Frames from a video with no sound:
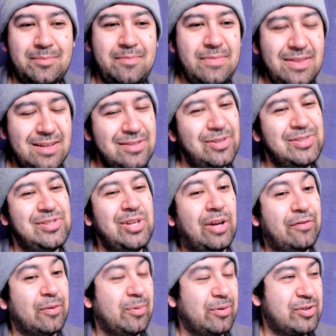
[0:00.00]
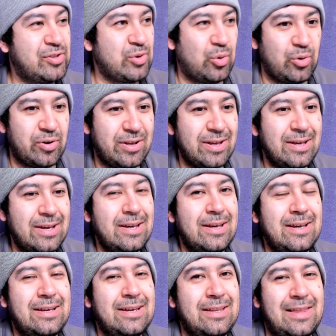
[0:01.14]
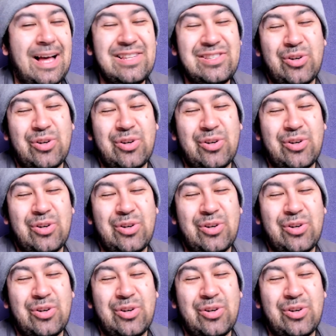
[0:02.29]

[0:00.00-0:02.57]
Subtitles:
So Silverberg scored. That's